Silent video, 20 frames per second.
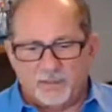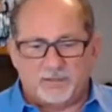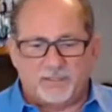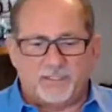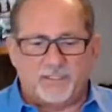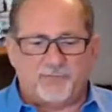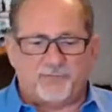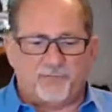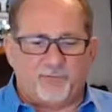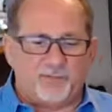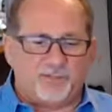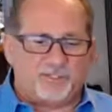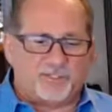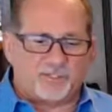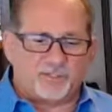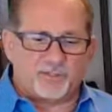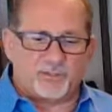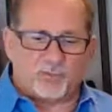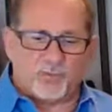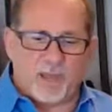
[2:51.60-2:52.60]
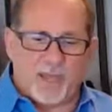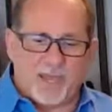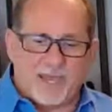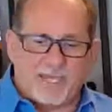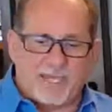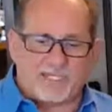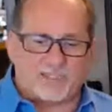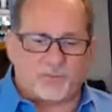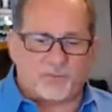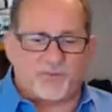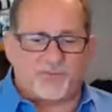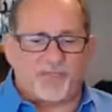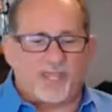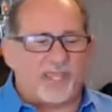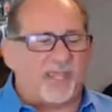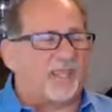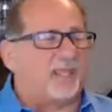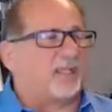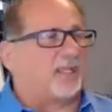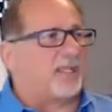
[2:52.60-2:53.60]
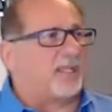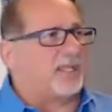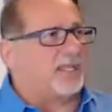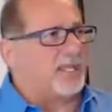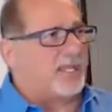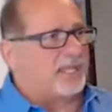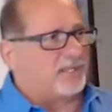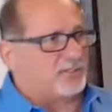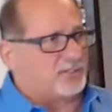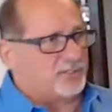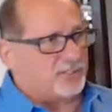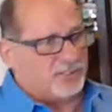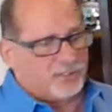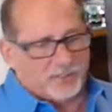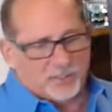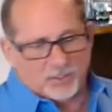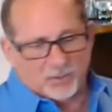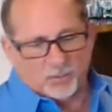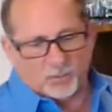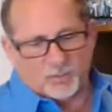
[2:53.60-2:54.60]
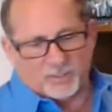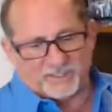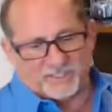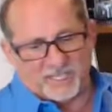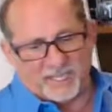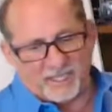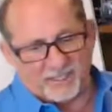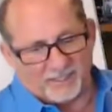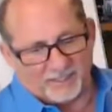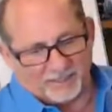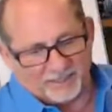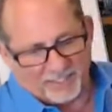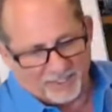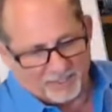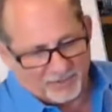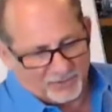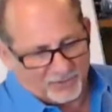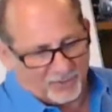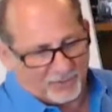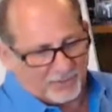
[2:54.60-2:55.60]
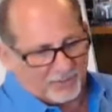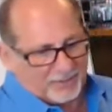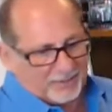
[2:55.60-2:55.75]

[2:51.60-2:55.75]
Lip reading: Differences arise with alienation. What's alienation?